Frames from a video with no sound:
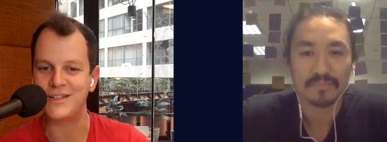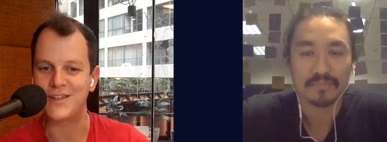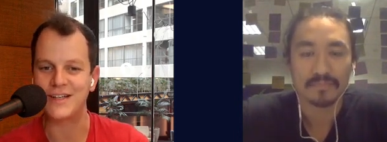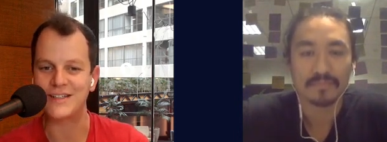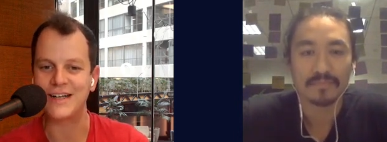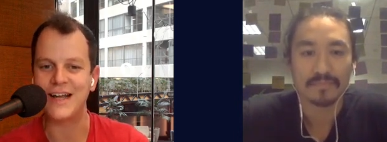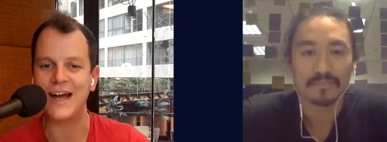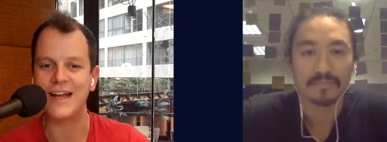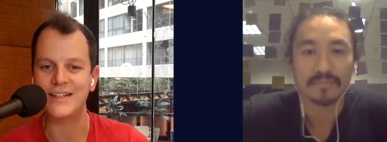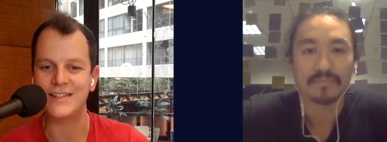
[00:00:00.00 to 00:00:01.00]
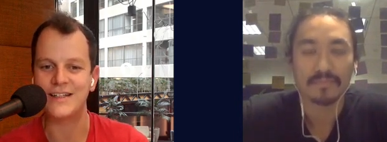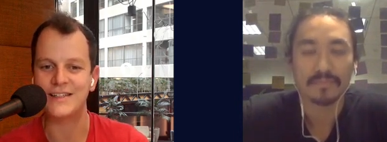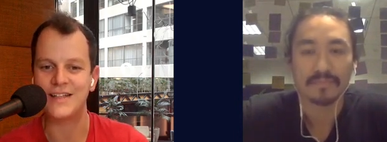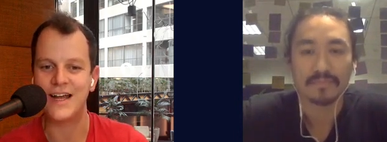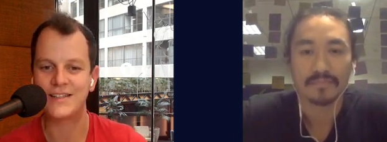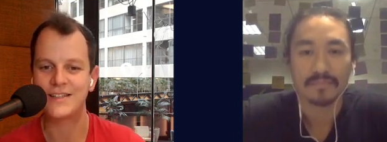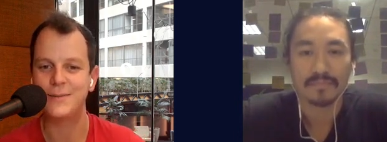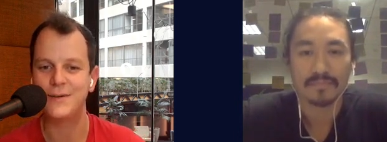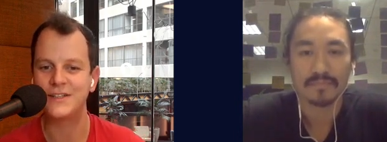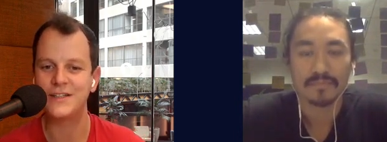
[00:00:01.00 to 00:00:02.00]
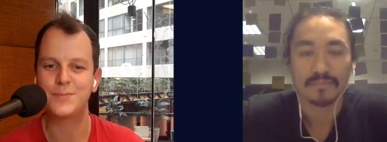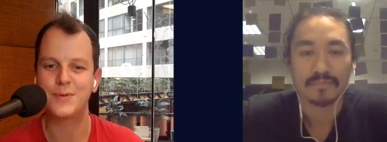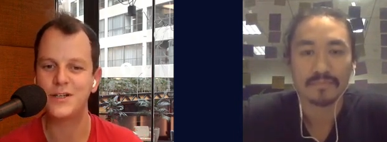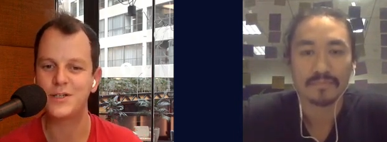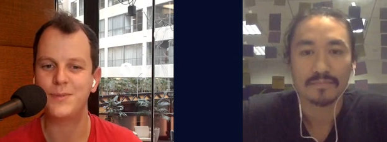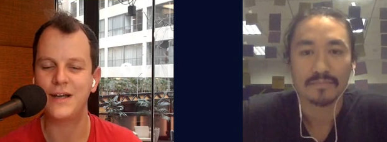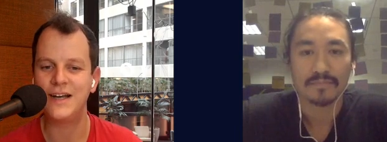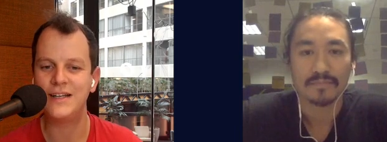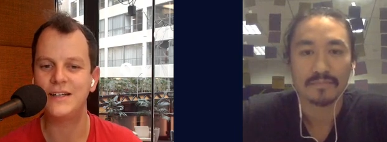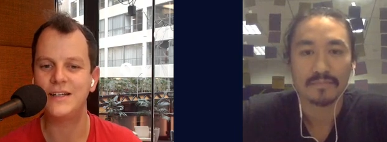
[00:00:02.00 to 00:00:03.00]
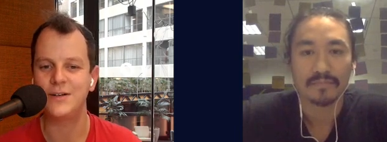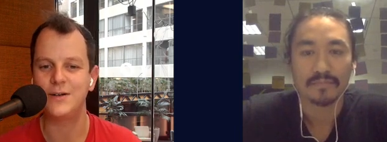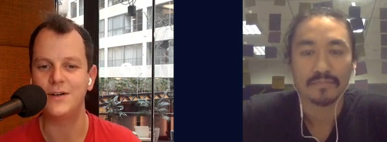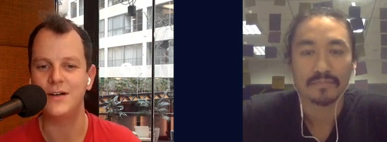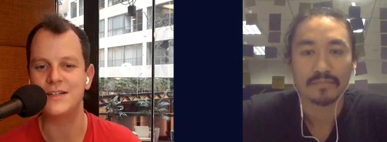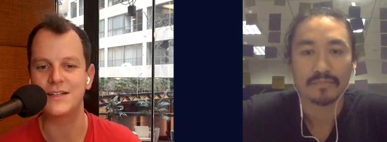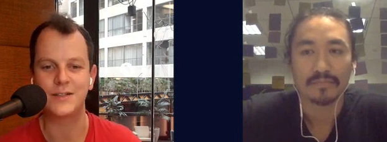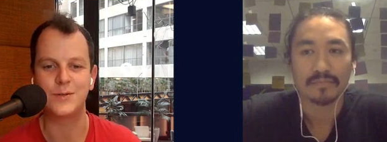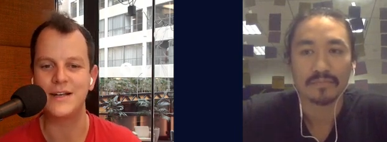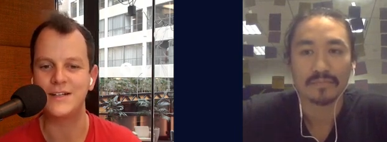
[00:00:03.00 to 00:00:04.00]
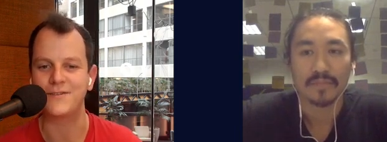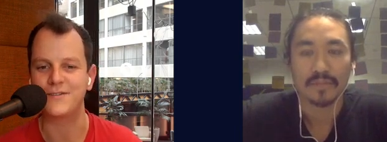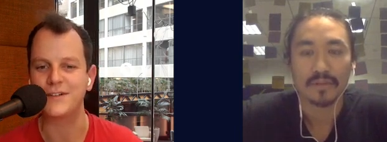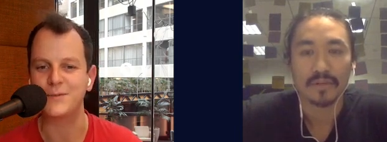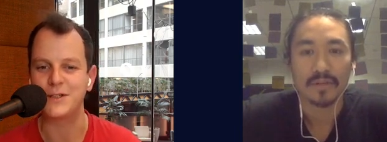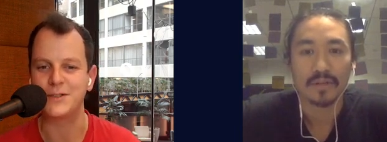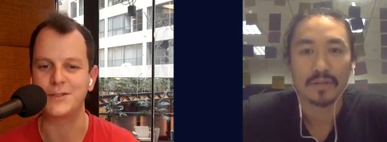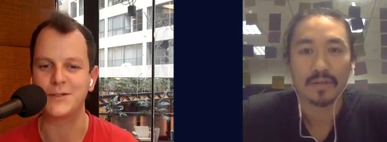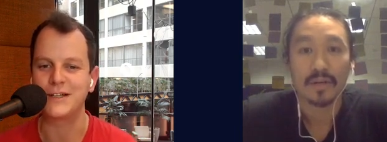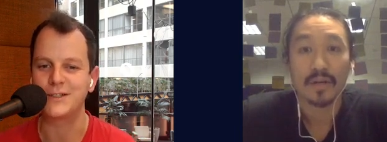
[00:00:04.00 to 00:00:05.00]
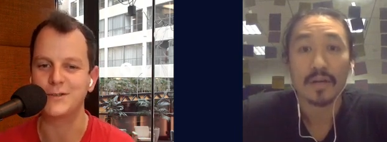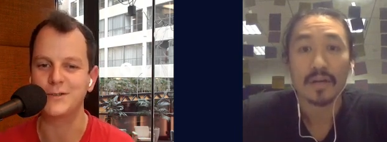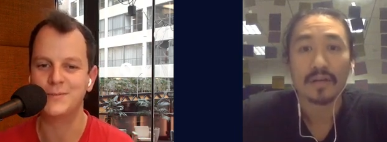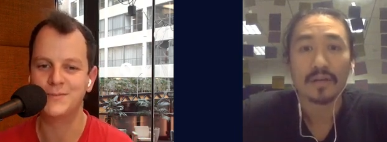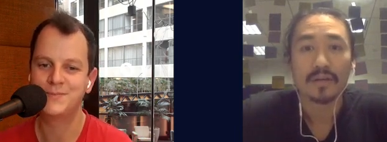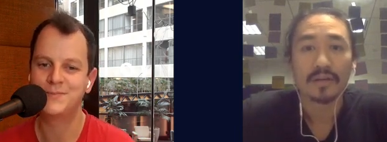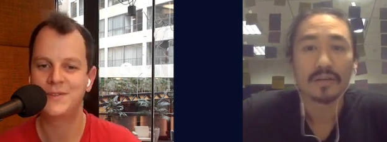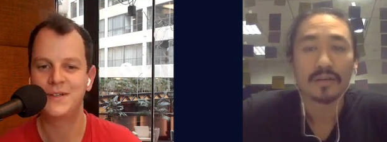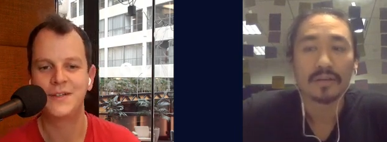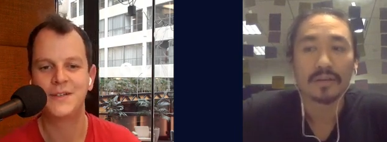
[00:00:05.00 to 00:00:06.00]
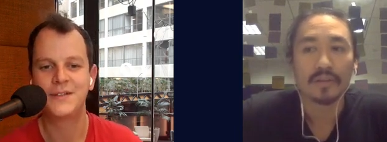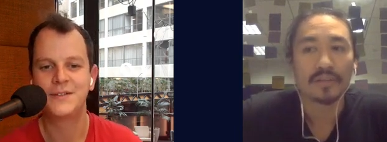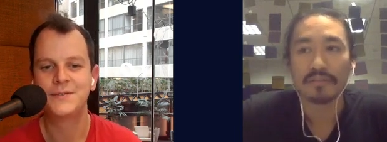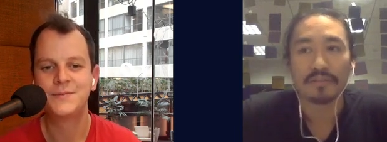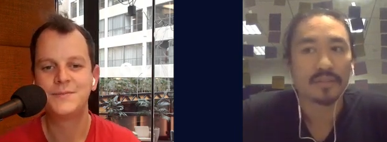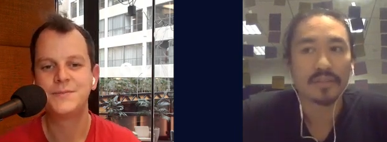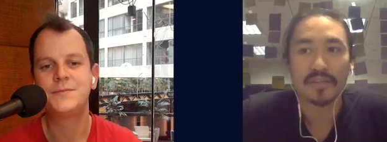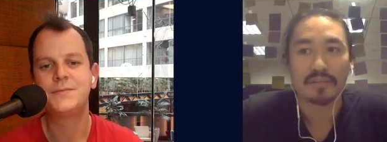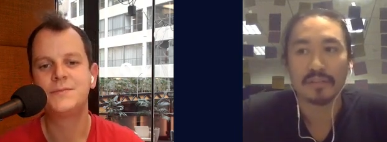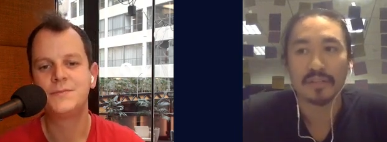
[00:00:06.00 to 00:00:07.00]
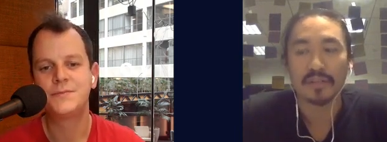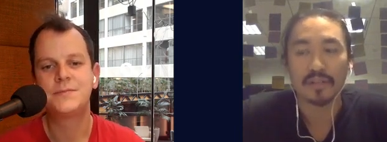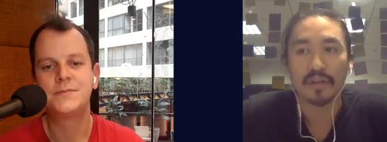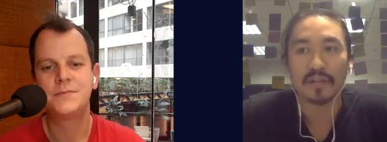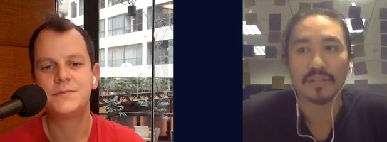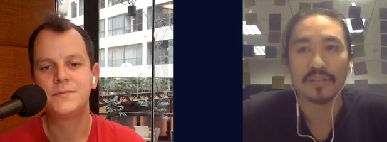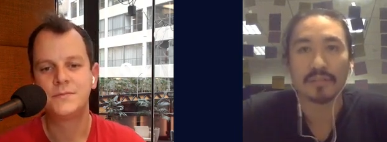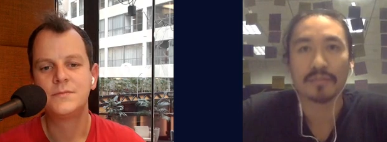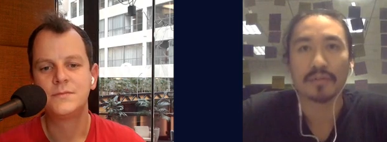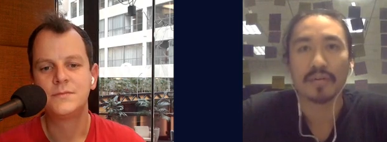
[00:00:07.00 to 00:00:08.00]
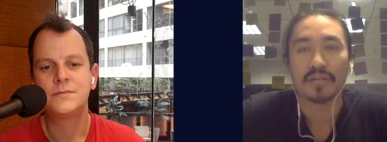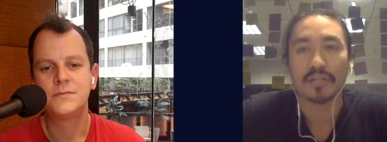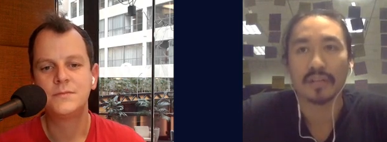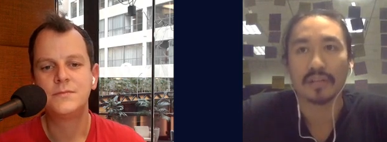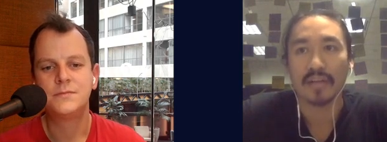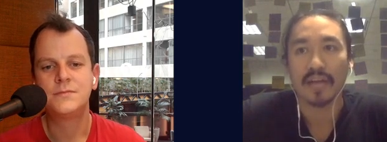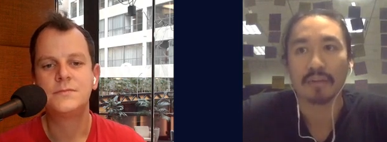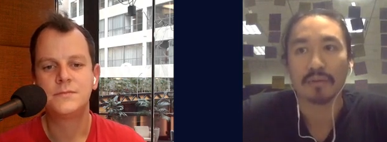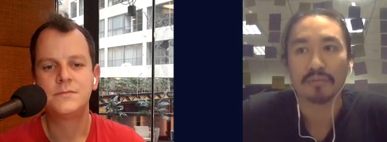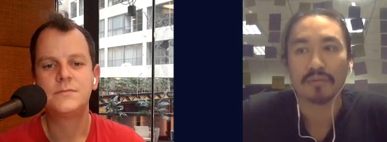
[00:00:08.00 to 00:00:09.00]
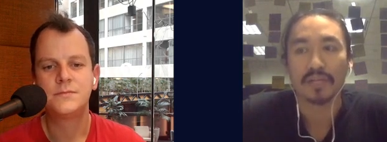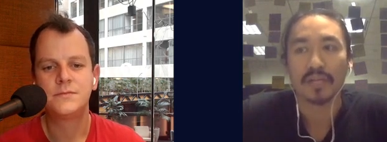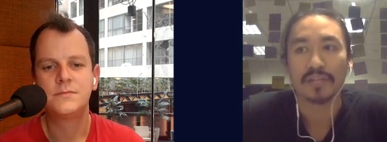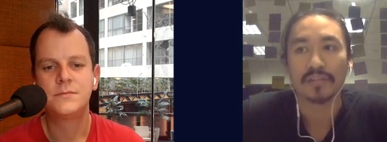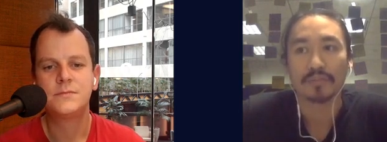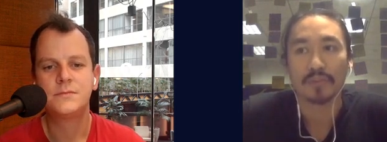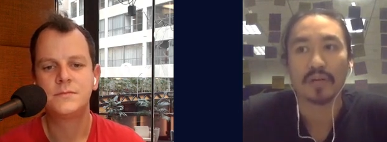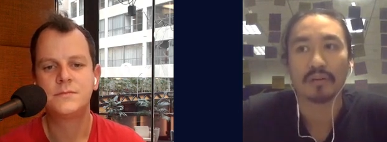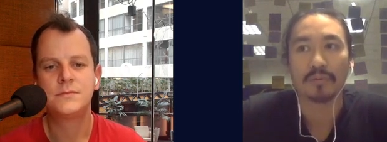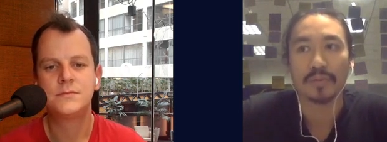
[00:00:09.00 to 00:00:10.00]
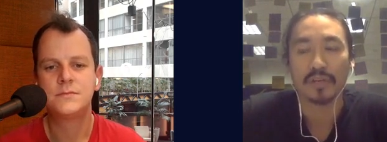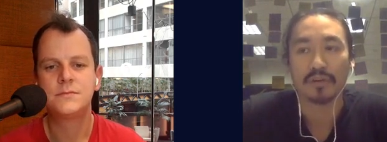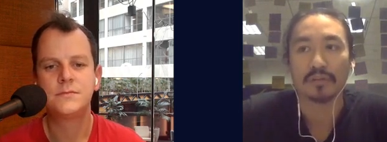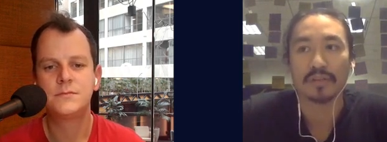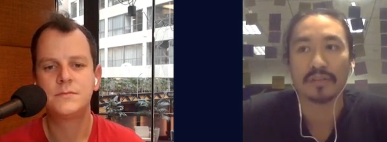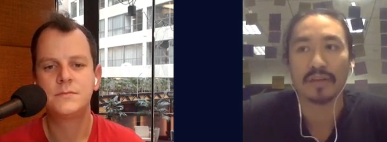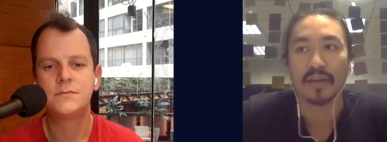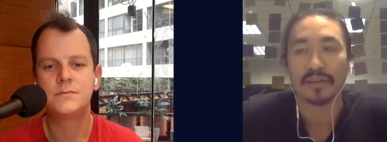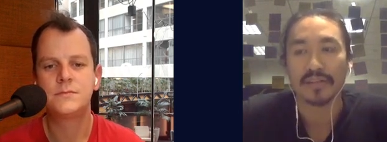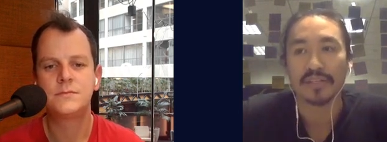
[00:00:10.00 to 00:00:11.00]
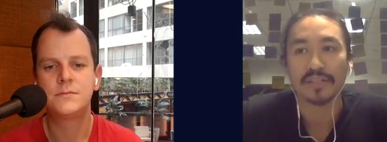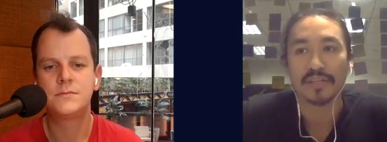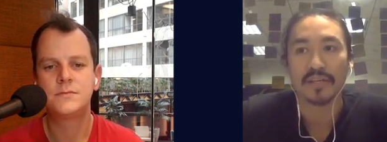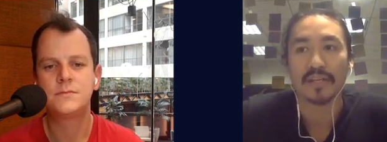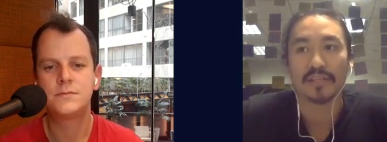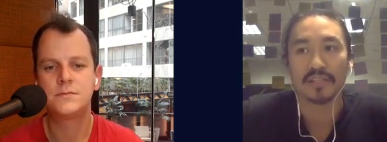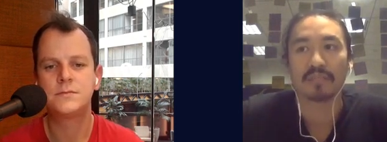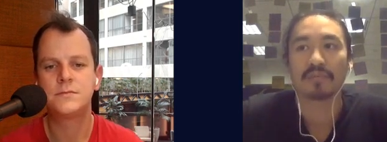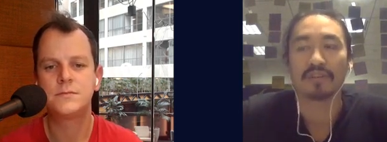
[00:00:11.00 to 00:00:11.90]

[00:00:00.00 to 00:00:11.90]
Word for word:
Speaker 1: things like that. Is is that some of the inspiration behind it, or is it quite different what you're trying to do?
Speaker 2: No, it's definitely it's definitely along the same direction. I think Apple realized as well pretty early that this data is going to be